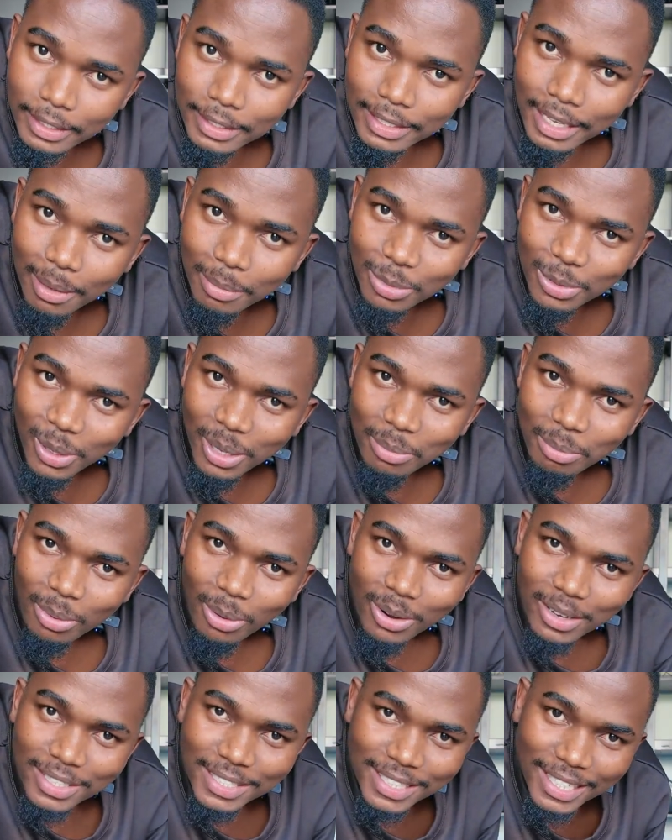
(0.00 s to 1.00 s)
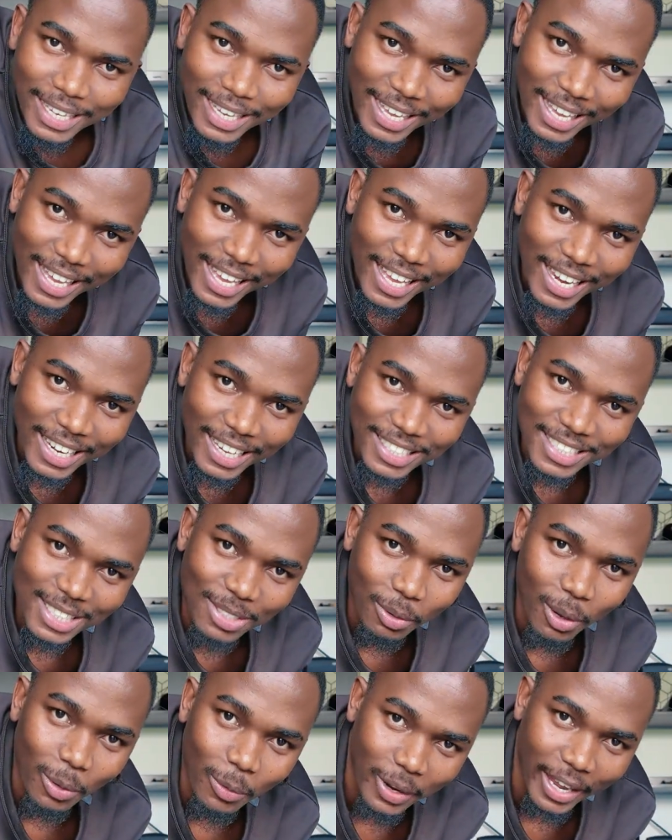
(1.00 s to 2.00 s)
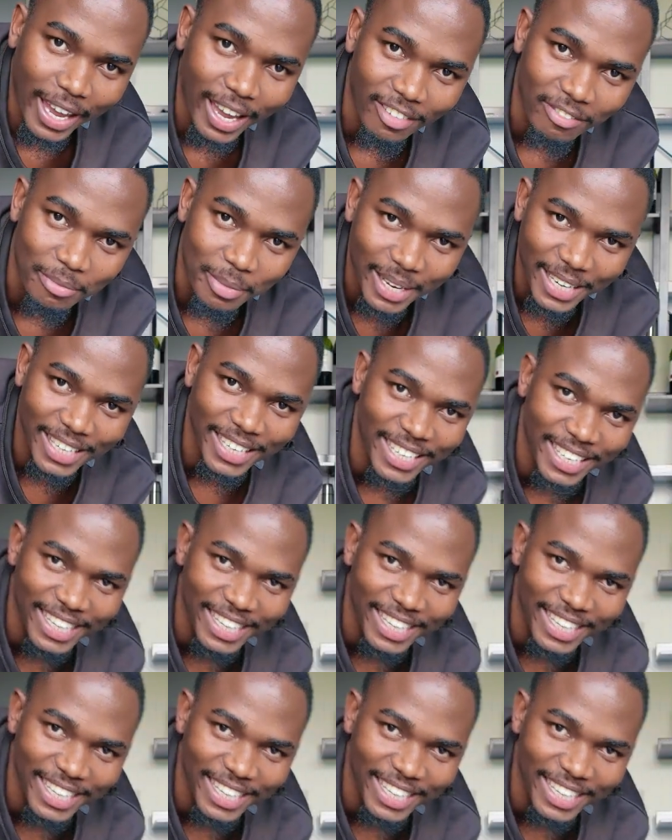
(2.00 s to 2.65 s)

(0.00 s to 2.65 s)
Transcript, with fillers: is time to unbox. Let's see what we have, man.